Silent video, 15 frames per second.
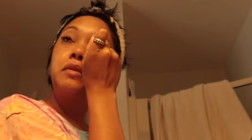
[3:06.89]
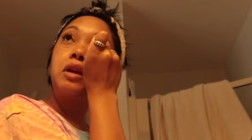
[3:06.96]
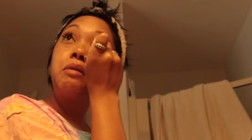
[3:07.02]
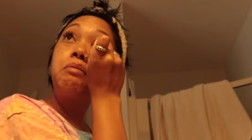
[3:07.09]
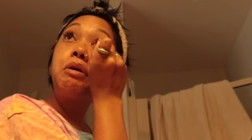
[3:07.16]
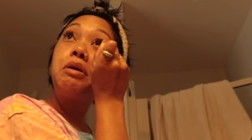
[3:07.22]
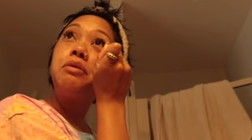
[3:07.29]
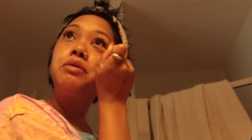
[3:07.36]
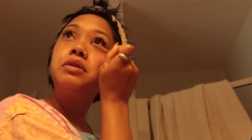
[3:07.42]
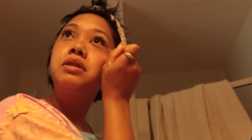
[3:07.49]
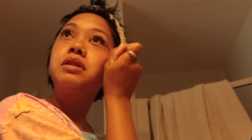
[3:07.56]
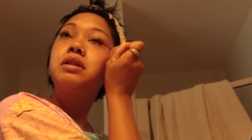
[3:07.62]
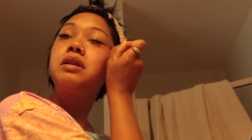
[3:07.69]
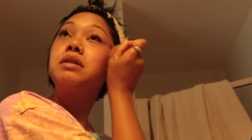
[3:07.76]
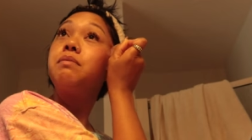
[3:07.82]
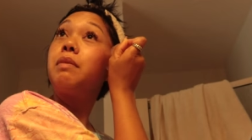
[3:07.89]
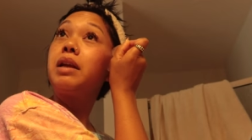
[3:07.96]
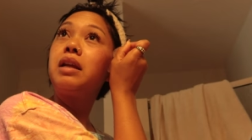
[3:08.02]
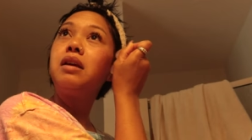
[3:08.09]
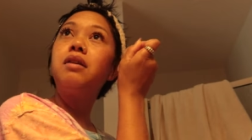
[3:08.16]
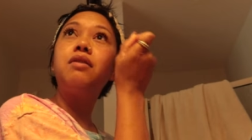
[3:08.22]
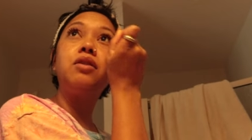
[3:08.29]
and post as
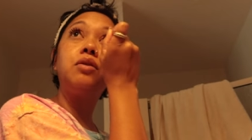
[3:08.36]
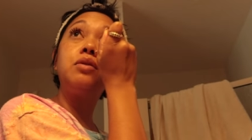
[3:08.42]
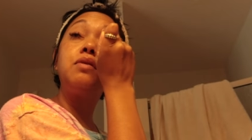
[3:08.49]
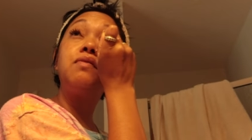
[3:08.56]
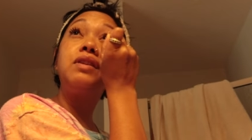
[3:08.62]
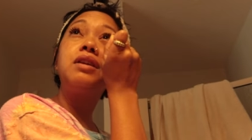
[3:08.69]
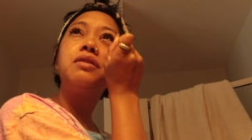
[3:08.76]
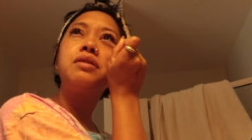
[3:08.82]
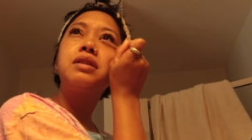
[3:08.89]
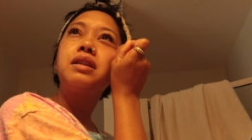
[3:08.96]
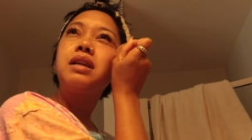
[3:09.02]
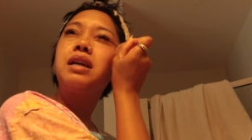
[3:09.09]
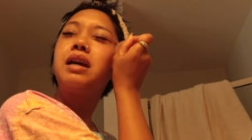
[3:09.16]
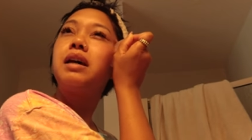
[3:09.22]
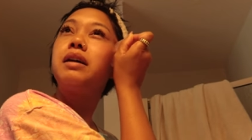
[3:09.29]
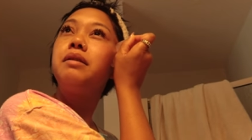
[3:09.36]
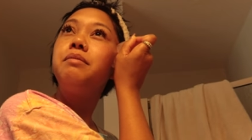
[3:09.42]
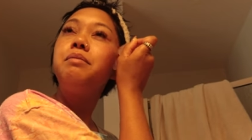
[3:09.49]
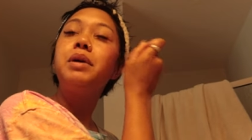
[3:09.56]
many YouTube videos as I can.